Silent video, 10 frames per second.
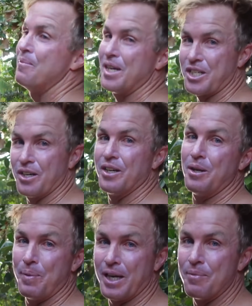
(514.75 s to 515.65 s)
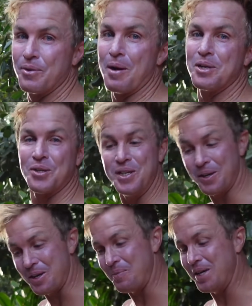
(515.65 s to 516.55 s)
Make sure you pick up your rubbish when you
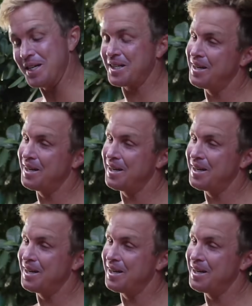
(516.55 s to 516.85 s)
go to the beach.